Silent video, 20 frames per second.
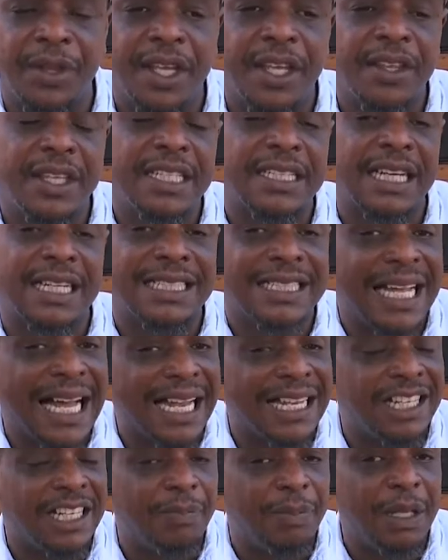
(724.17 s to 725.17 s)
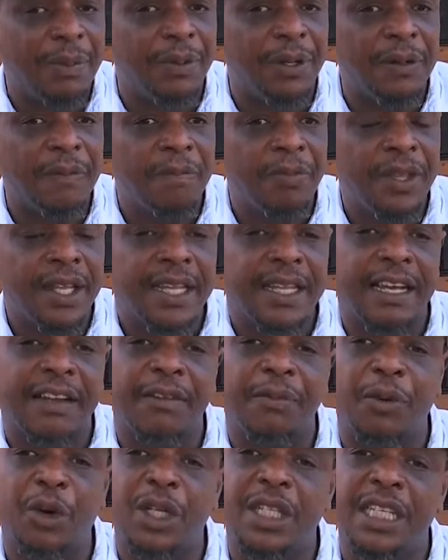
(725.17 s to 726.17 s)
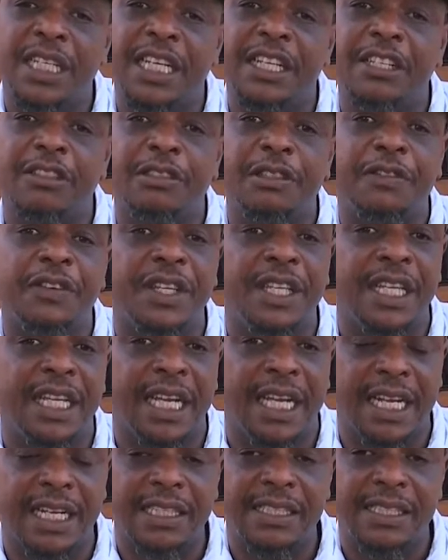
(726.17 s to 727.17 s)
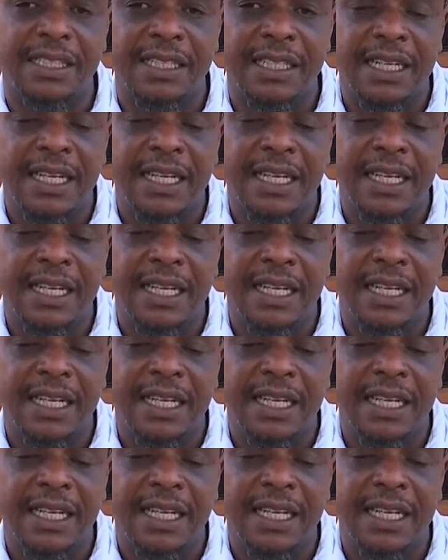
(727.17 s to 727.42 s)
These are talented people that have worked in the industry for years